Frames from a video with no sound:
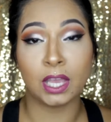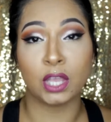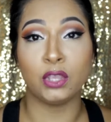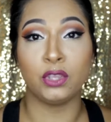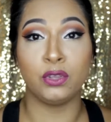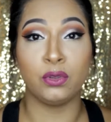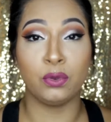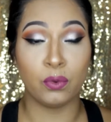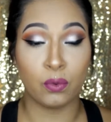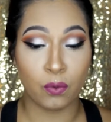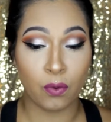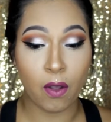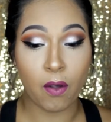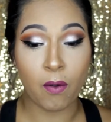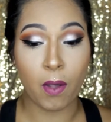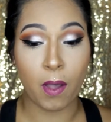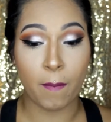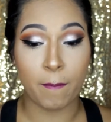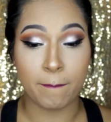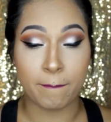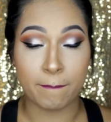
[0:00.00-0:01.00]
that you
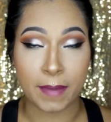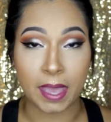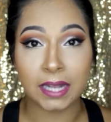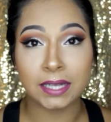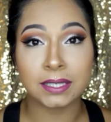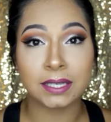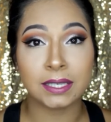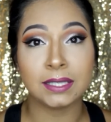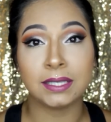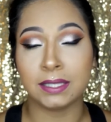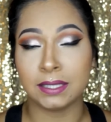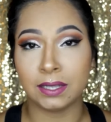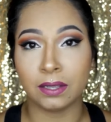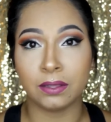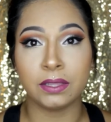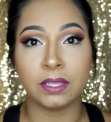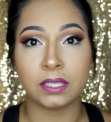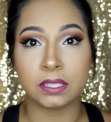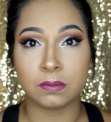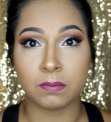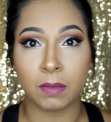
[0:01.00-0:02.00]
meant to
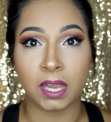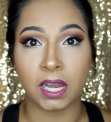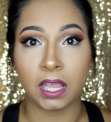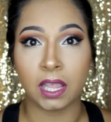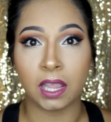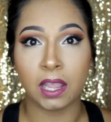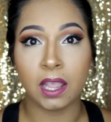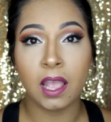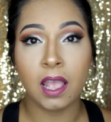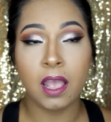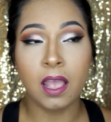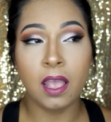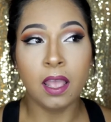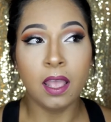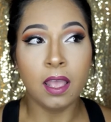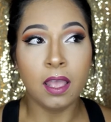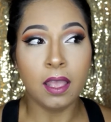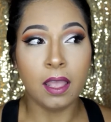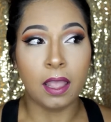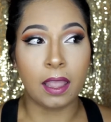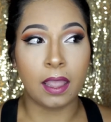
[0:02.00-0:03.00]
steal this money.
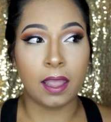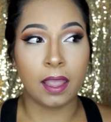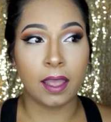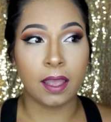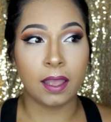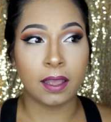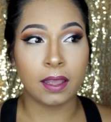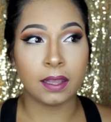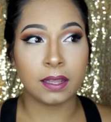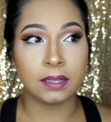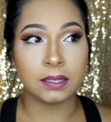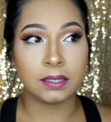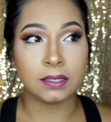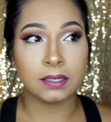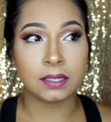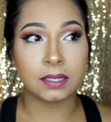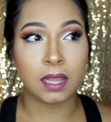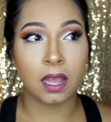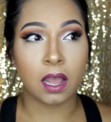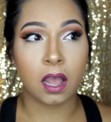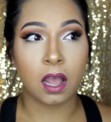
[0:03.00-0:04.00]

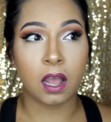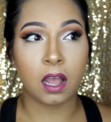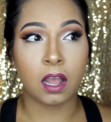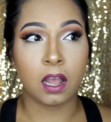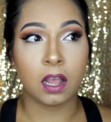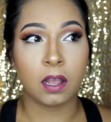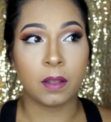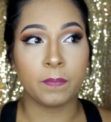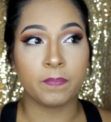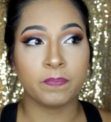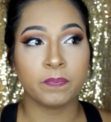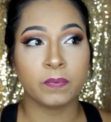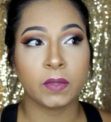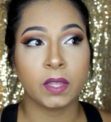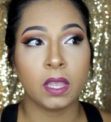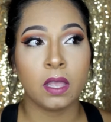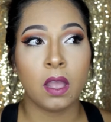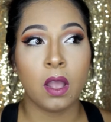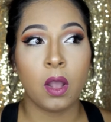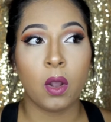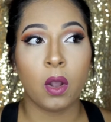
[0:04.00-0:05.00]
And I
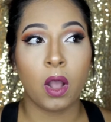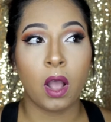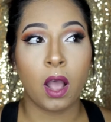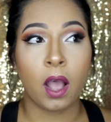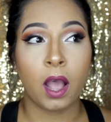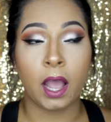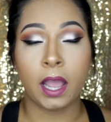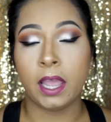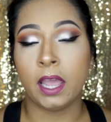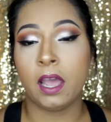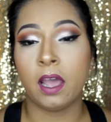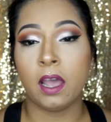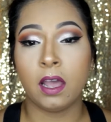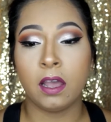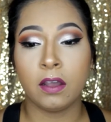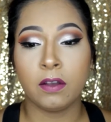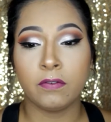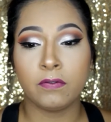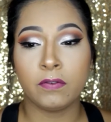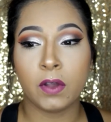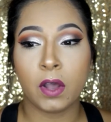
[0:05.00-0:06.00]

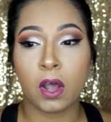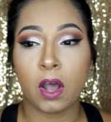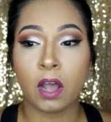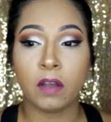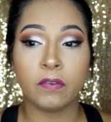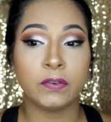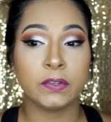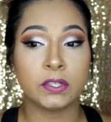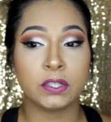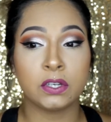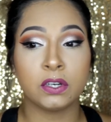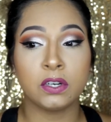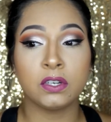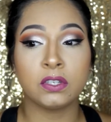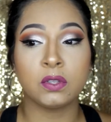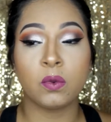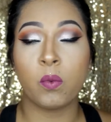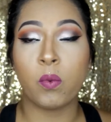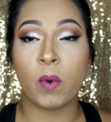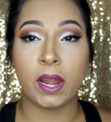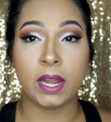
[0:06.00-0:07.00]
have
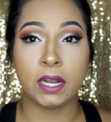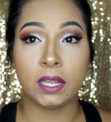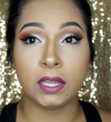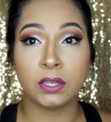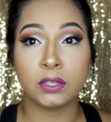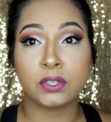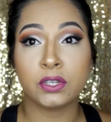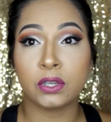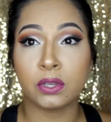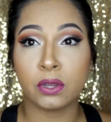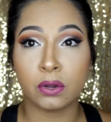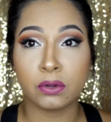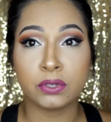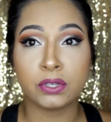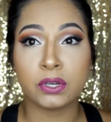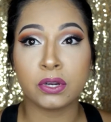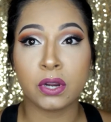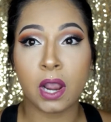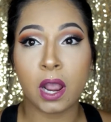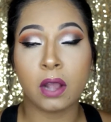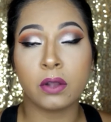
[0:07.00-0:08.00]
officers waiting to go
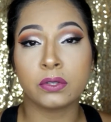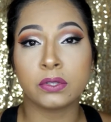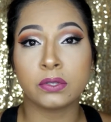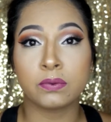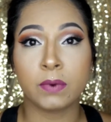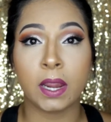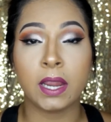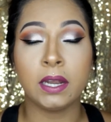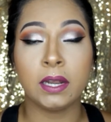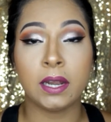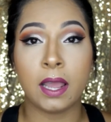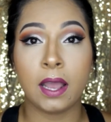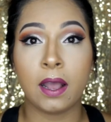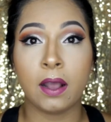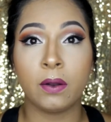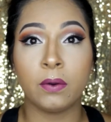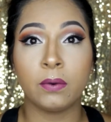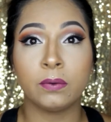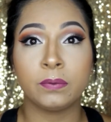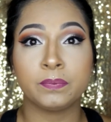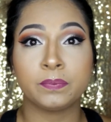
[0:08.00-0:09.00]
to your house right
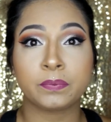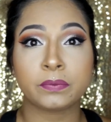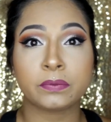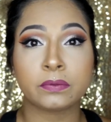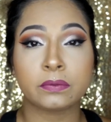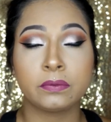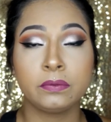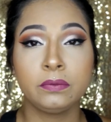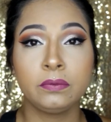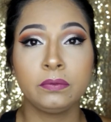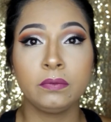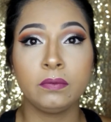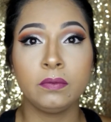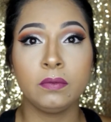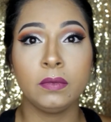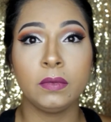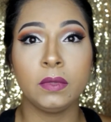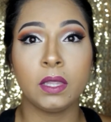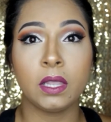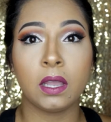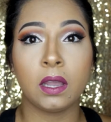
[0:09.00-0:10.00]
now
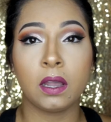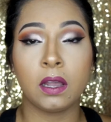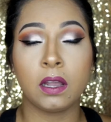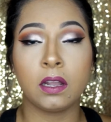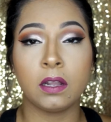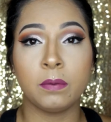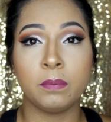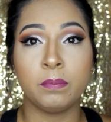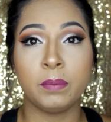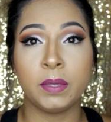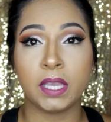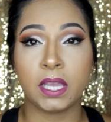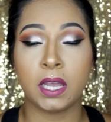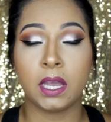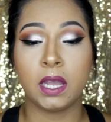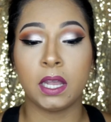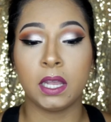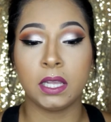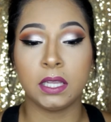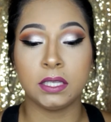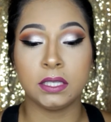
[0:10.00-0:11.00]

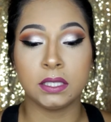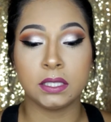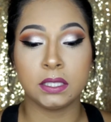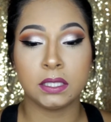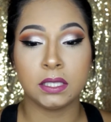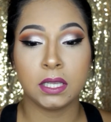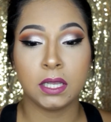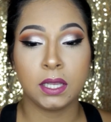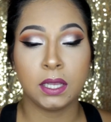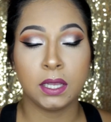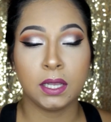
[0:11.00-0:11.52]
because,